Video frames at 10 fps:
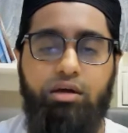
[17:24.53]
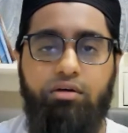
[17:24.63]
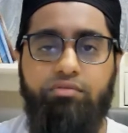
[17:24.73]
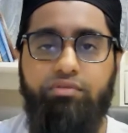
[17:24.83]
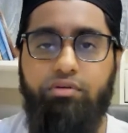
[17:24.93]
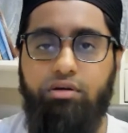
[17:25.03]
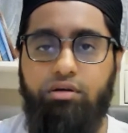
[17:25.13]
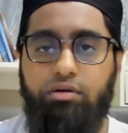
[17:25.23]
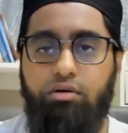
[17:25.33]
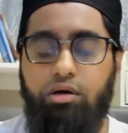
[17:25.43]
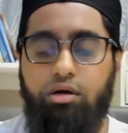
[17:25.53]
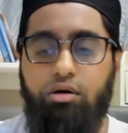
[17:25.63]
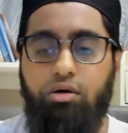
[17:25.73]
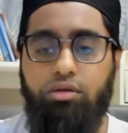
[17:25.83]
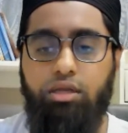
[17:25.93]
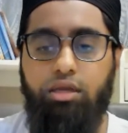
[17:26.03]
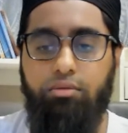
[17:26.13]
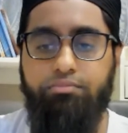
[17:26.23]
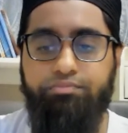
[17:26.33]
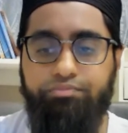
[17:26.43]
of
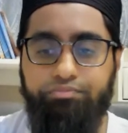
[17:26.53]
awliya.